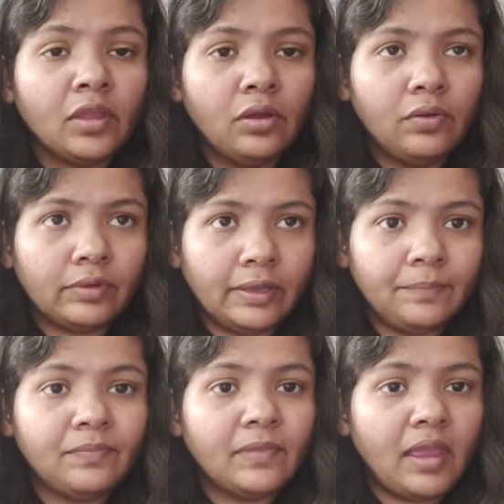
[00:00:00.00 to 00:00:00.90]
Okay,
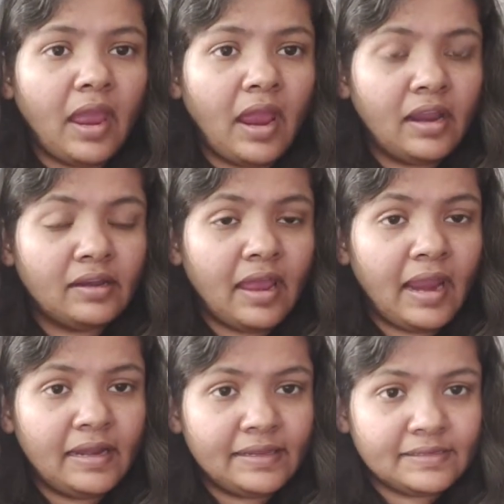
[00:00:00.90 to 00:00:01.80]
and
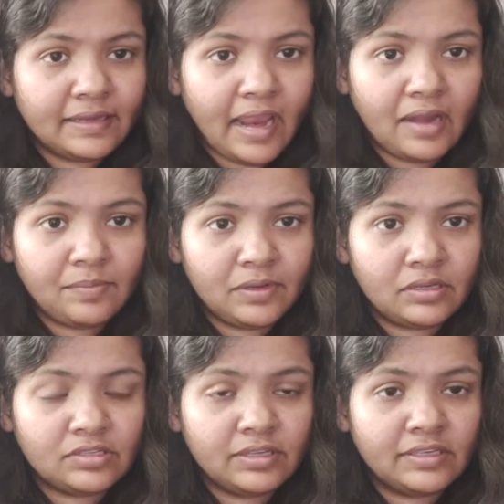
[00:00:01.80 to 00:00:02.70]
IELTS Academic
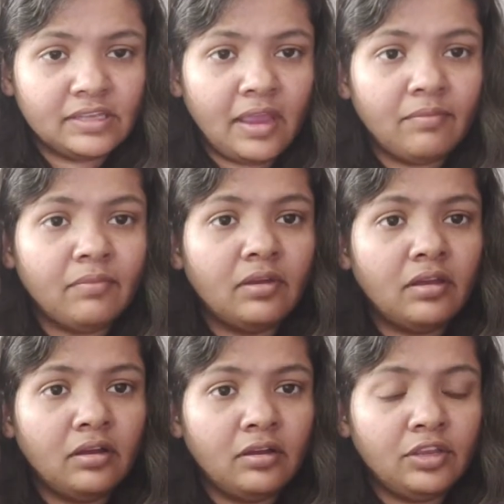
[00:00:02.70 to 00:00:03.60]
is the exam
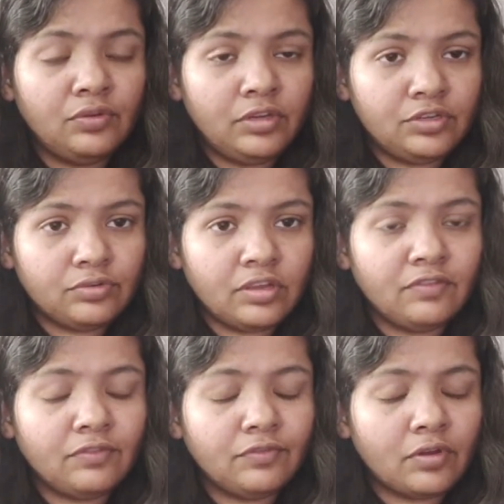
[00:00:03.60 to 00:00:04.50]
you need to give
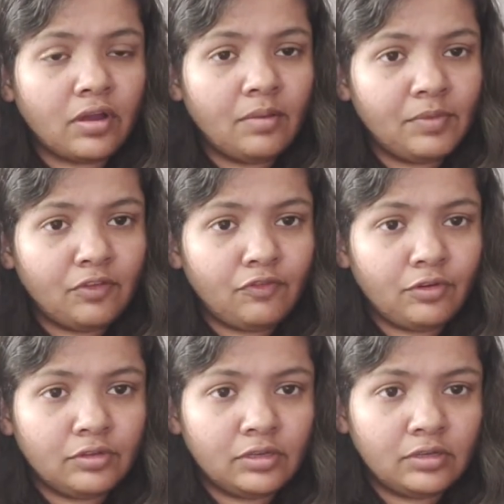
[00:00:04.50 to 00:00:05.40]
if you're coming for
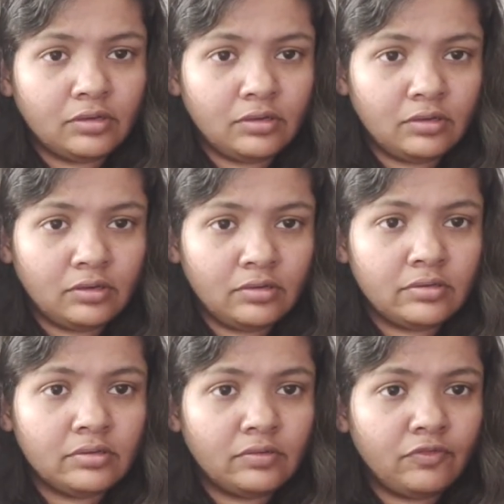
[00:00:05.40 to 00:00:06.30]
the
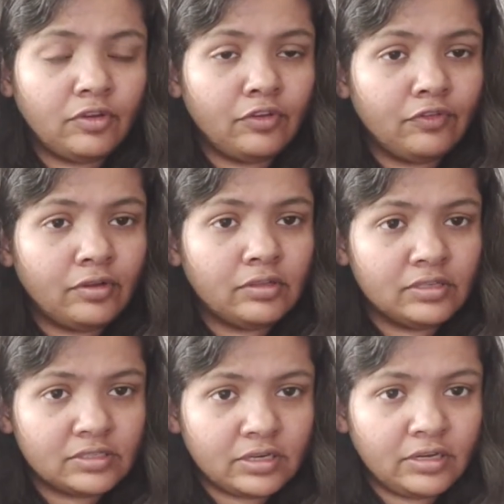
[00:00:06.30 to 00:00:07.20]
for your further
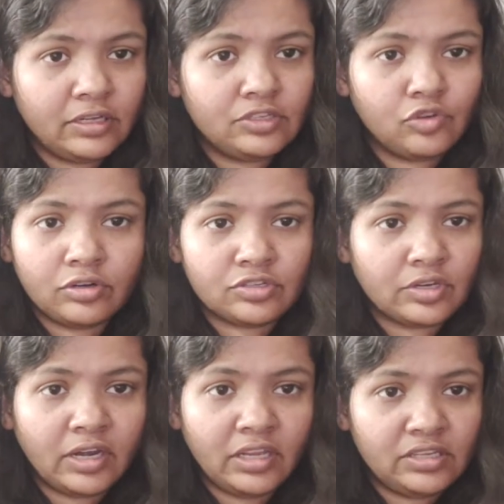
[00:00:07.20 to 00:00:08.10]
studies or
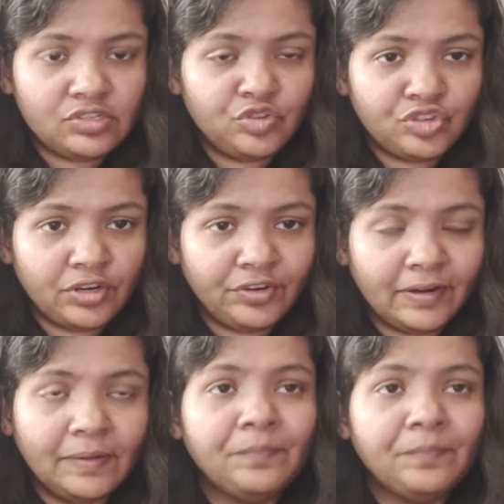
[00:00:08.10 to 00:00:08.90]
studies in general.